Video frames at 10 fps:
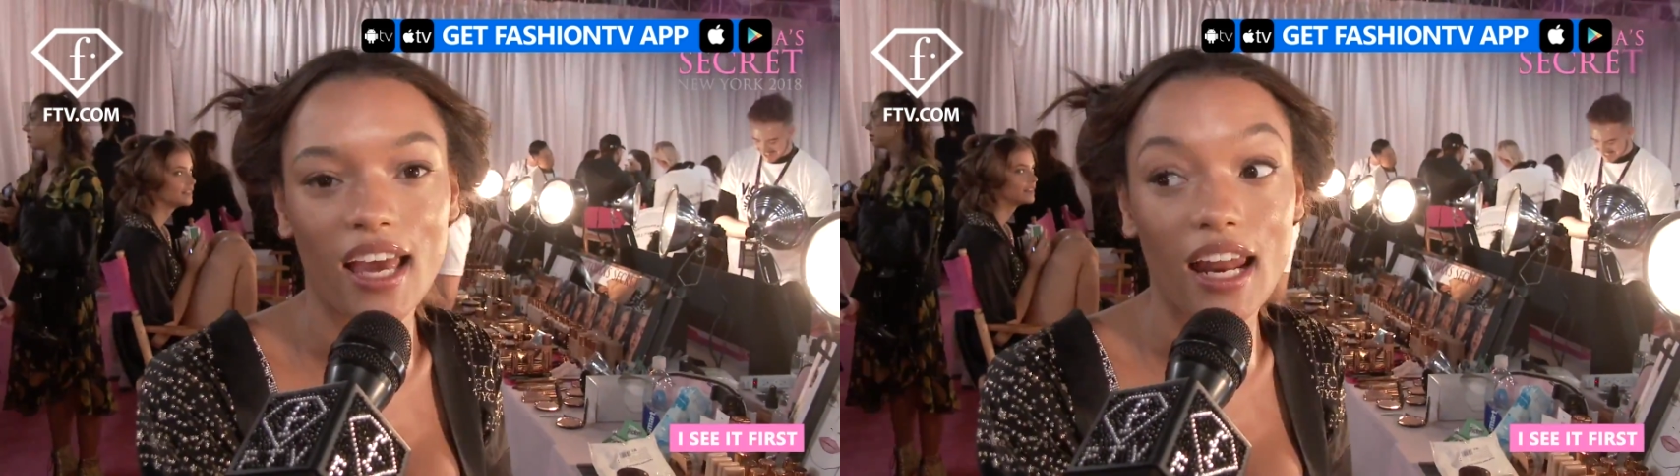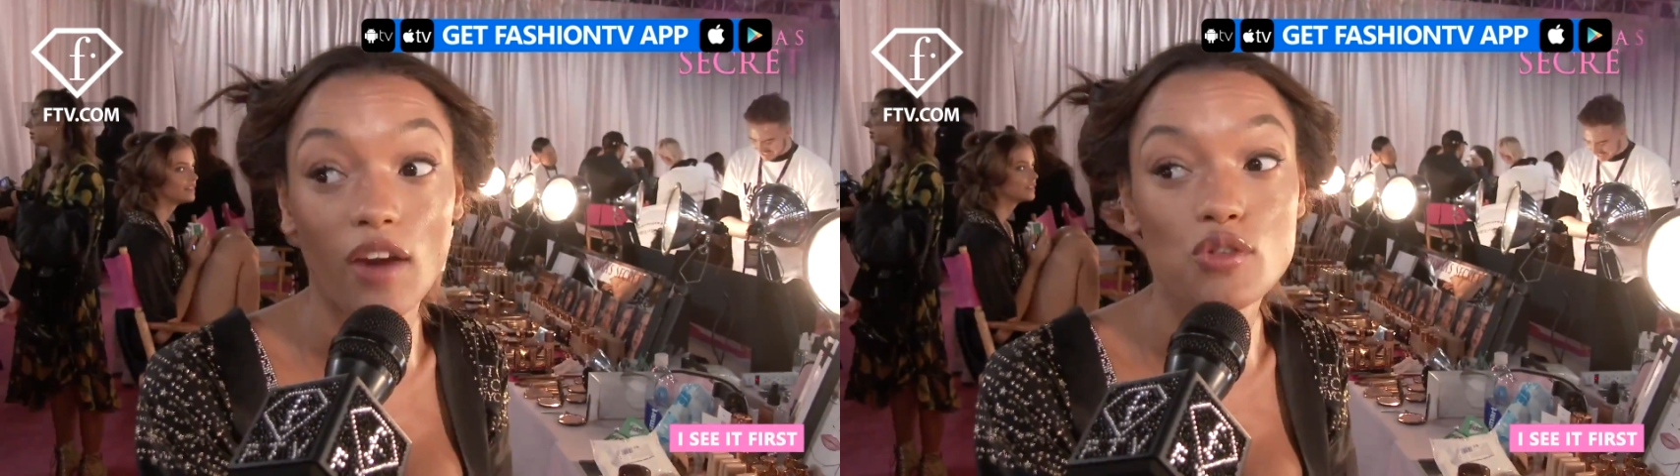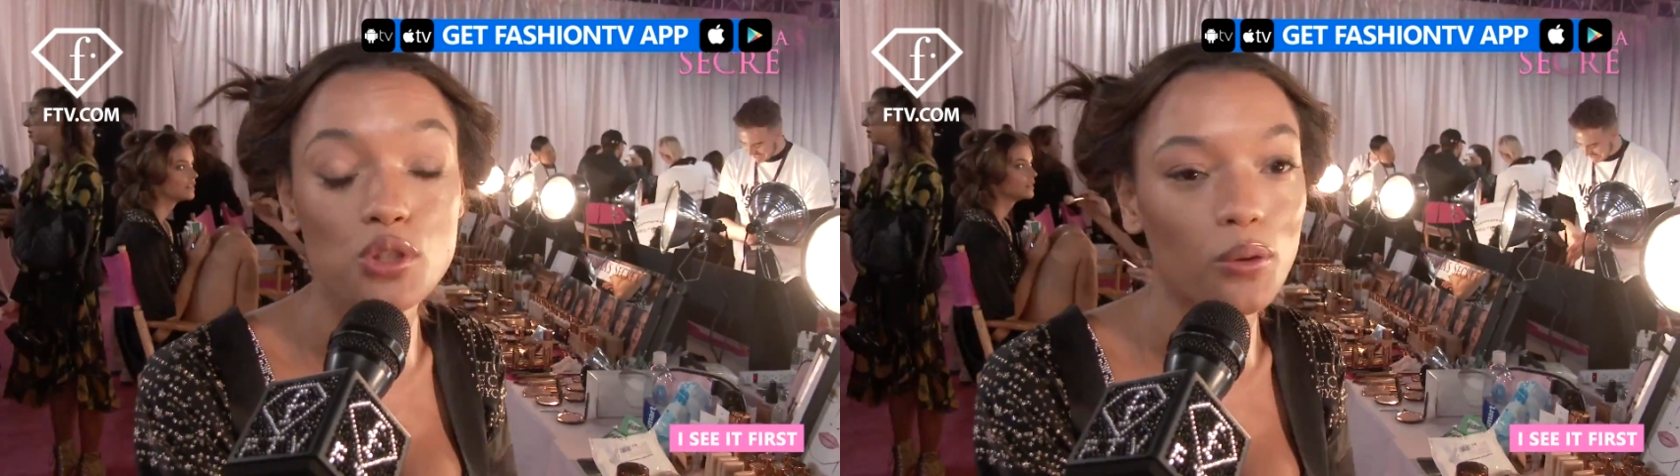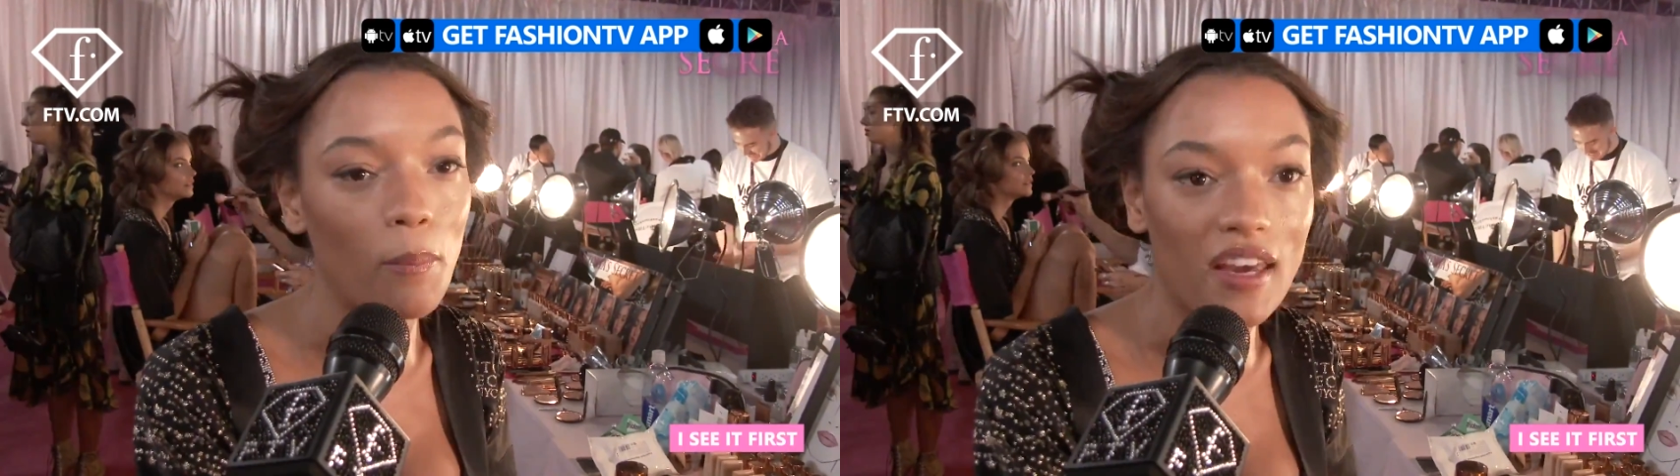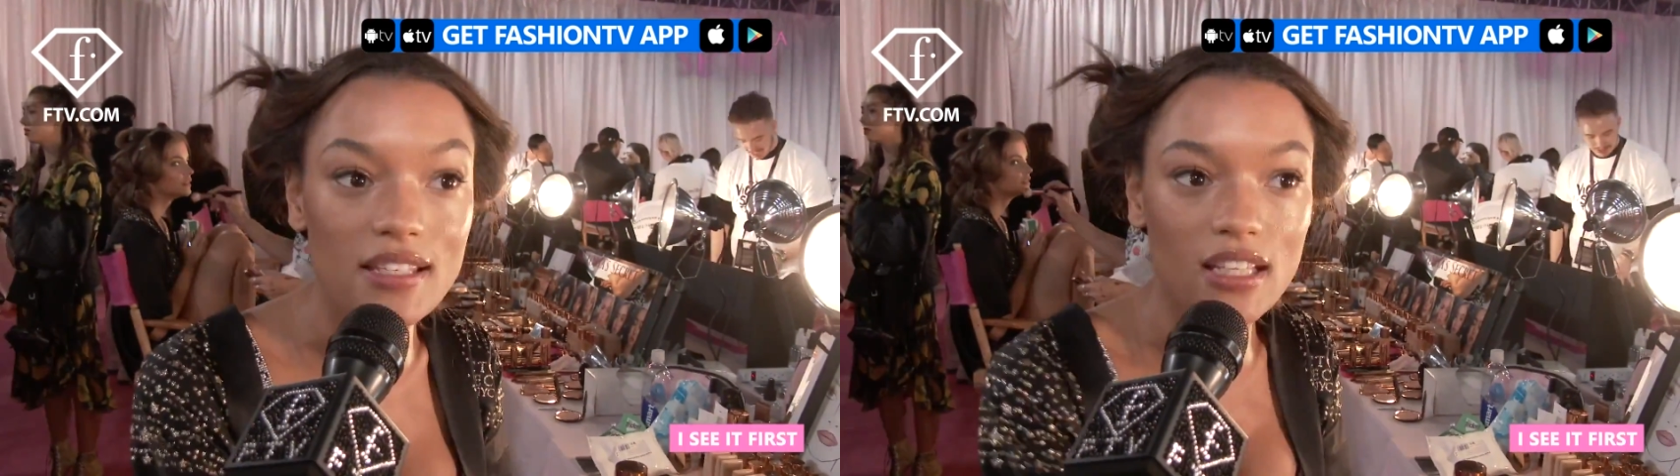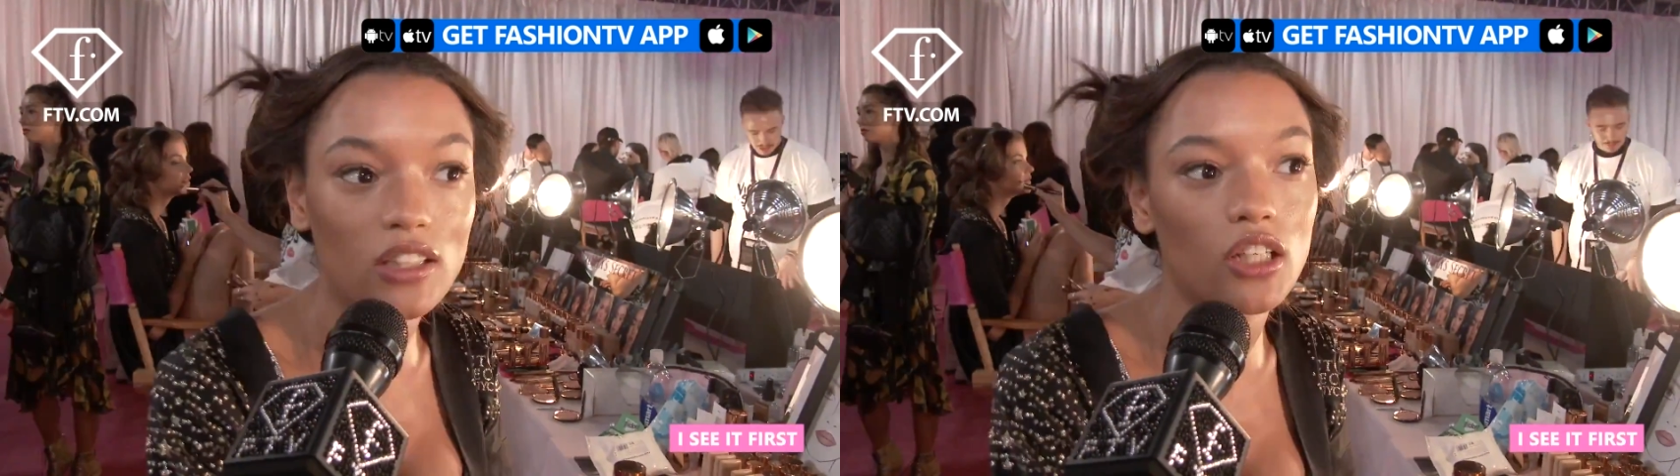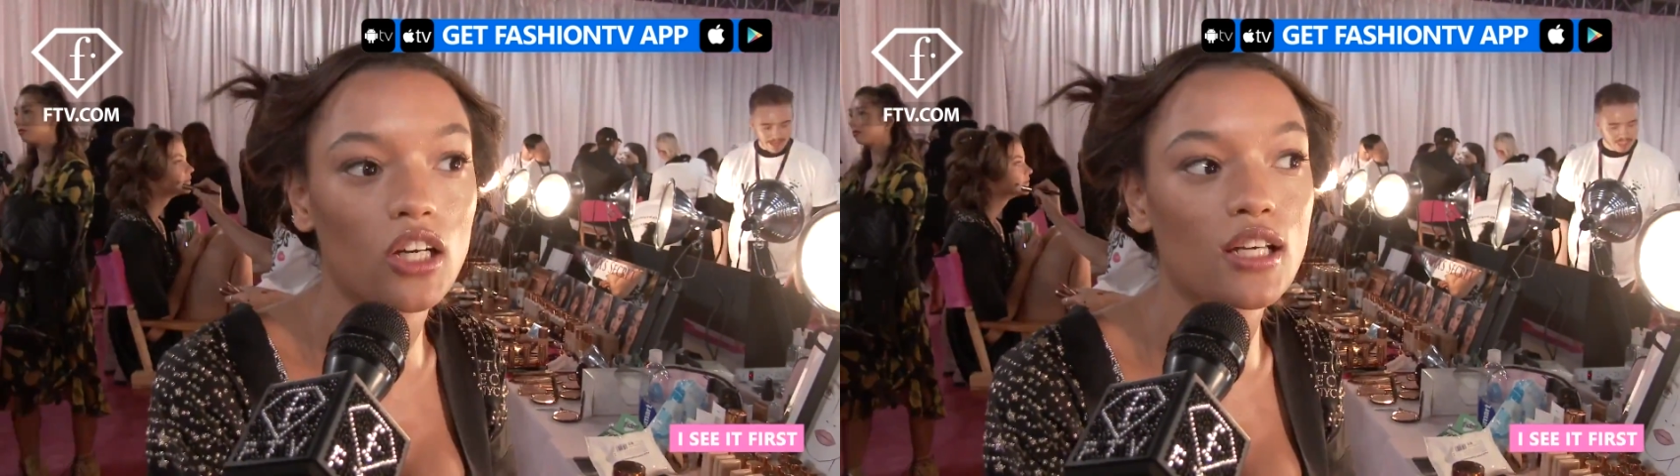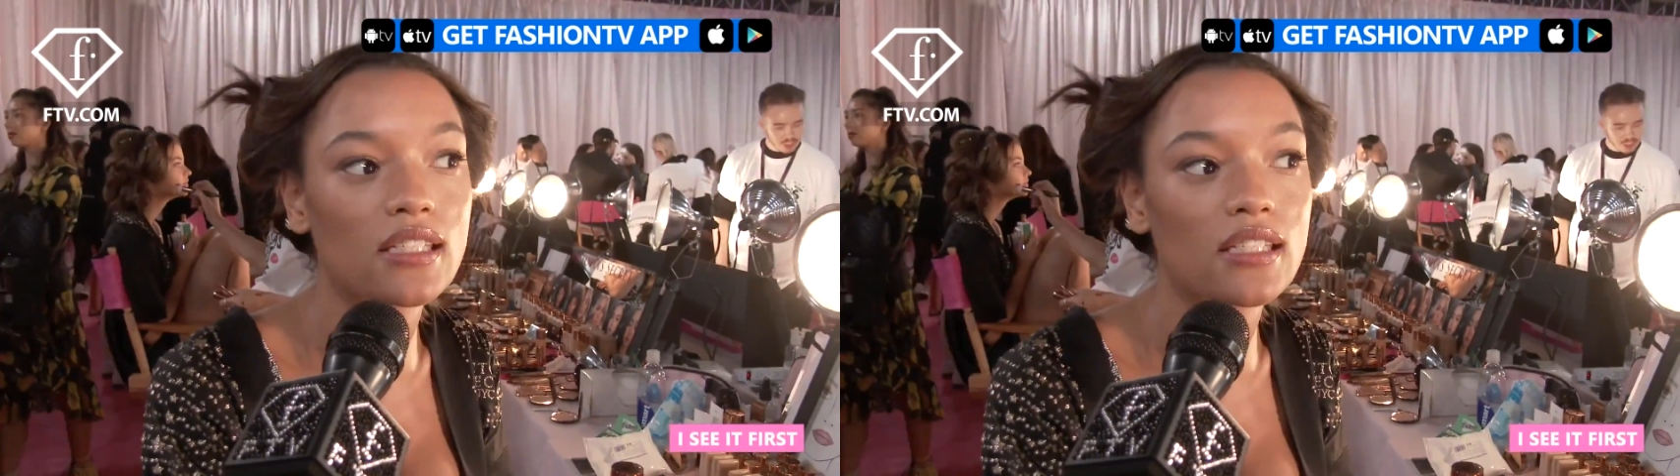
And I have two amazing looks,